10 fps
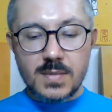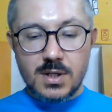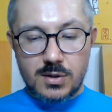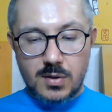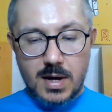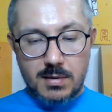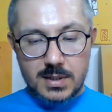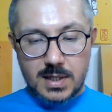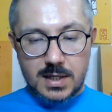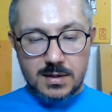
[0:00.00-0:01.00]
So that was
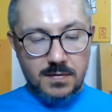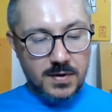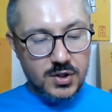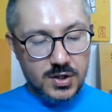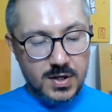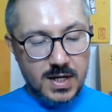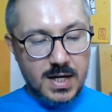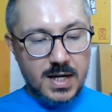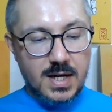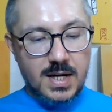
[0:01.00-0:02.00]
another feature.
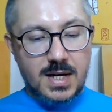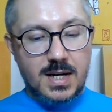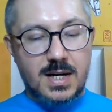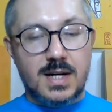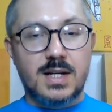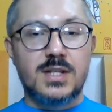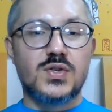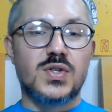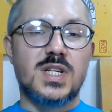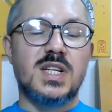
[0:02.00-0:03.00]

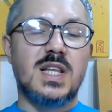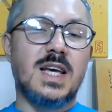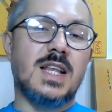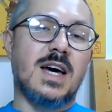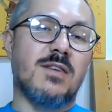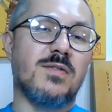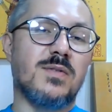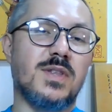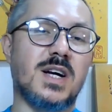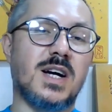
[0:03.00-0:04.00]
Interestingly enough,
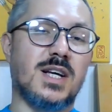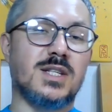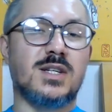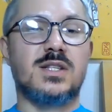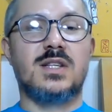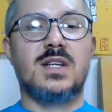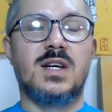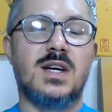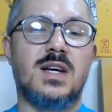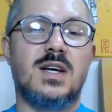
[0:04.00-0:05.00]
the Kazakhs
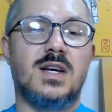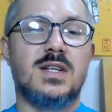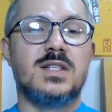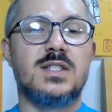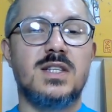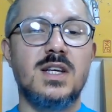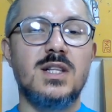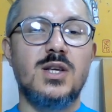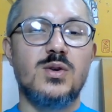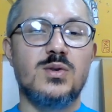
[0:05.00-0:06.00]
still
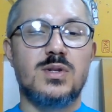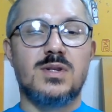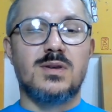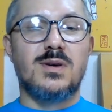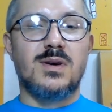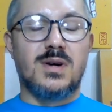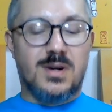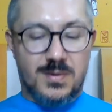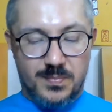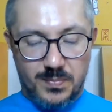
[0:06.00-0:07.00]
used
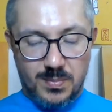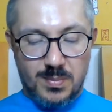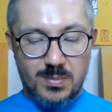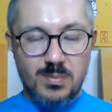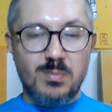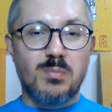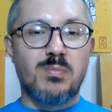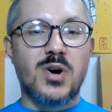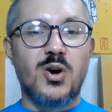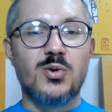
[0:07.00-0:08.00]

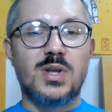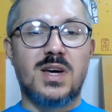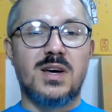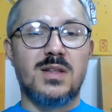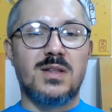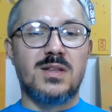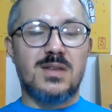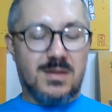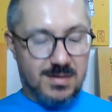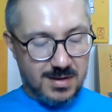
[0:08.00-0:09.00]
bone and
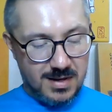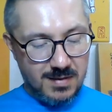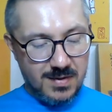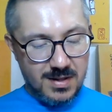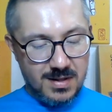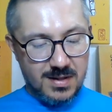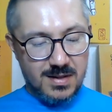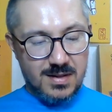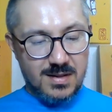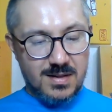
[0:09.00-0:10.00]
even
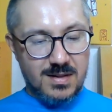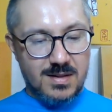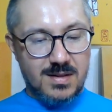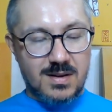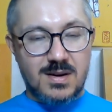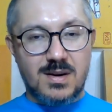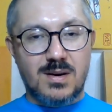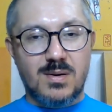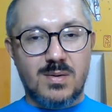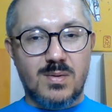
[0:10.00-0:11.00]

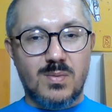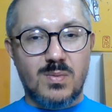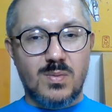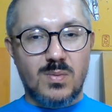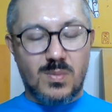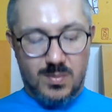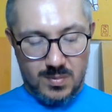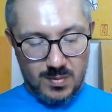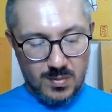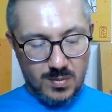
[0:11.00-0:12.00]
uh,
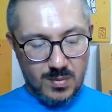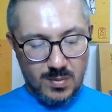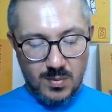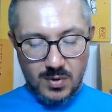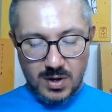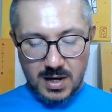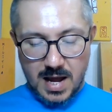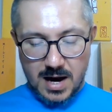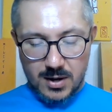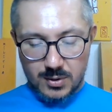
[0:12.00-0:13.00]
wooden
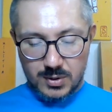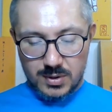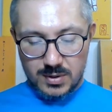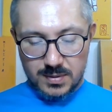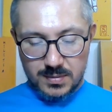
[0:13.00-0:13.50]
arrows